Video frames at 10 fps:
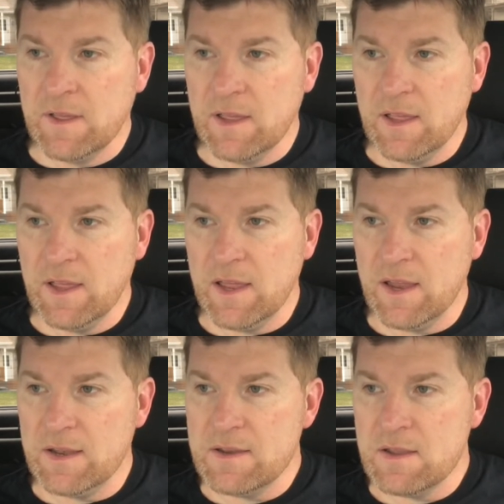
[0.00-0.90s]

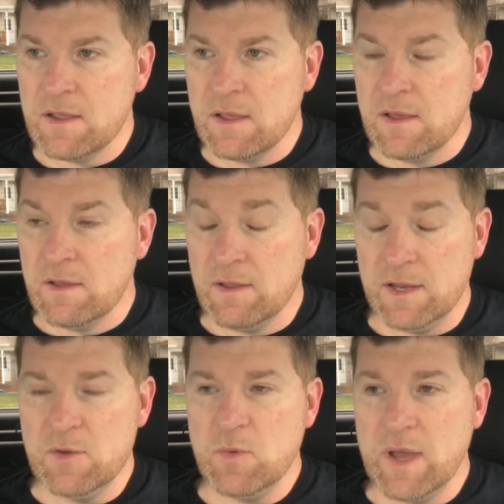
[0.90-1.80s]
And
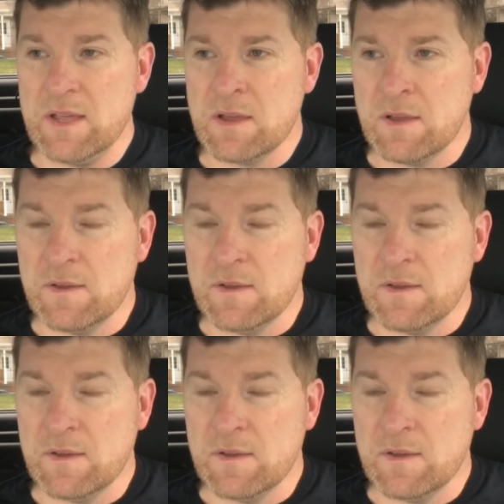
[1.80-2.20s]
anyway,